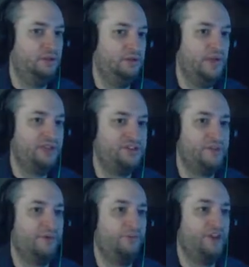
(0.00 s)
last
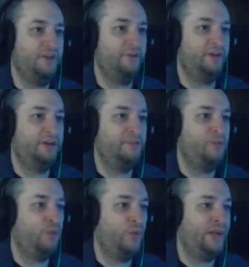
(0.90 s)
time I wasn't able to come
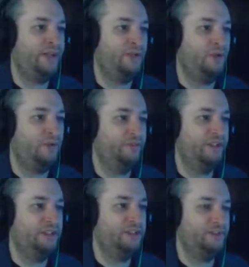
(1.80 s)
quite over
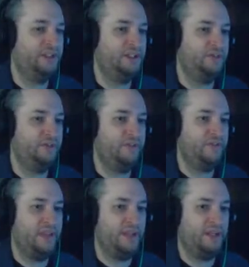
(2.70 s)
here because of
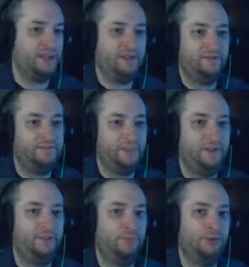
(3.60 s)
that, uh, that
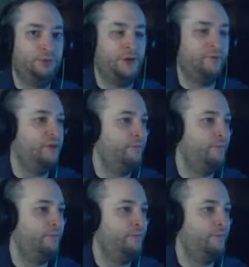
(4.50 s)
big blue griffin.